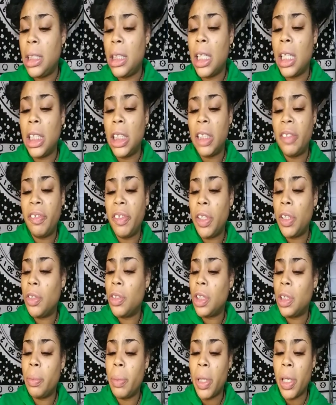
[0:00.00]
touch, feel,
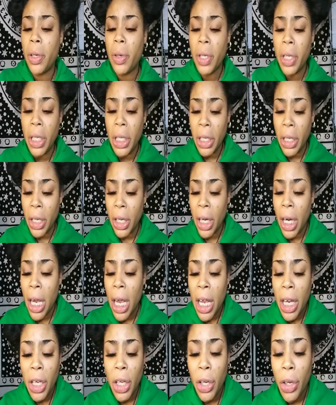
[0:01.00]
smell, hear.
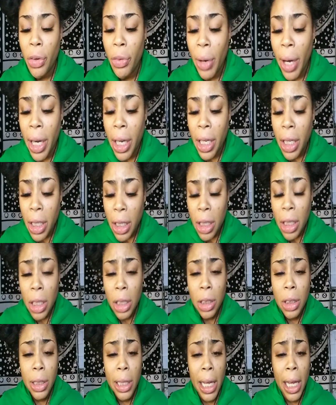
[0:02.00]
They're great
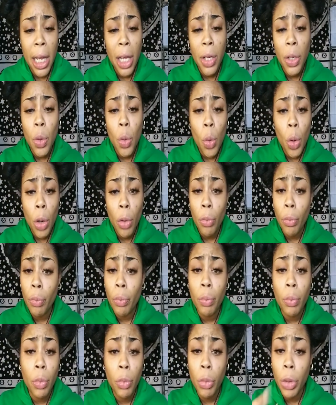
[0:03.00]
cooks and or
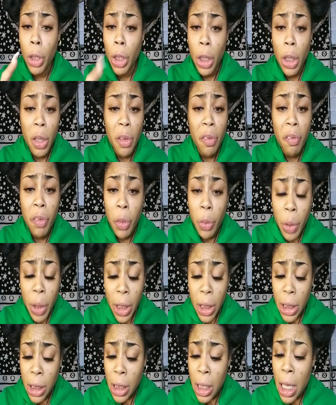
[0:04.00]
really good
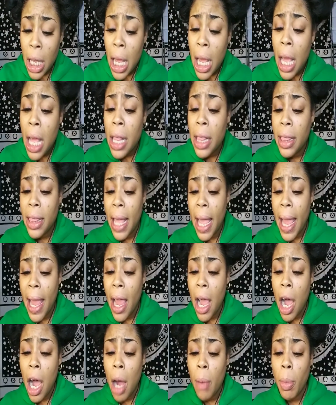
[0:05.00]
foodies. They
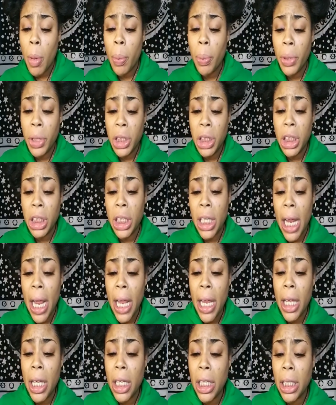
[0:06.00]

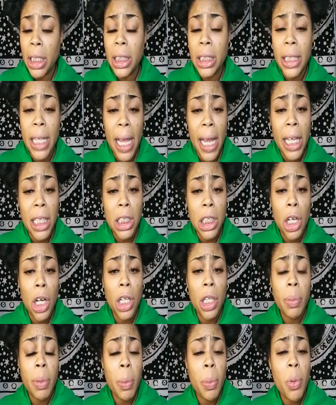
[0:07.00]
appreciate good taste, or
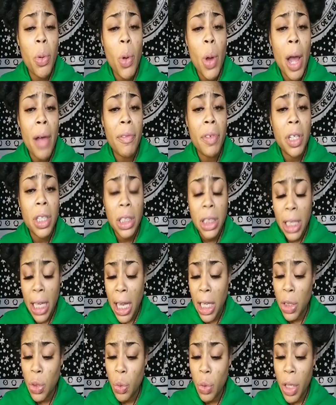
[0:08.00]
other people who have good
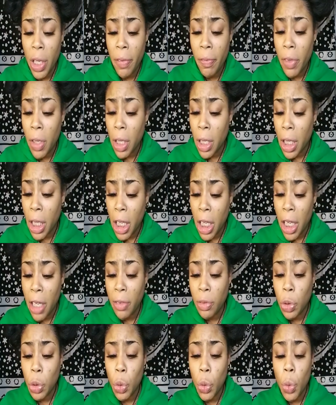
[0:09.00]
taste, who give good
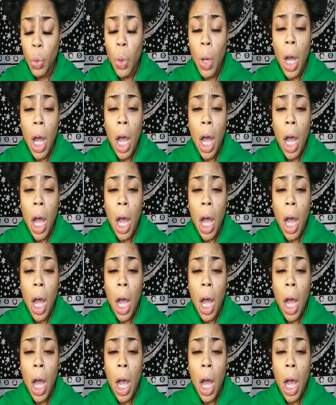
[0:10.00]
gifts, who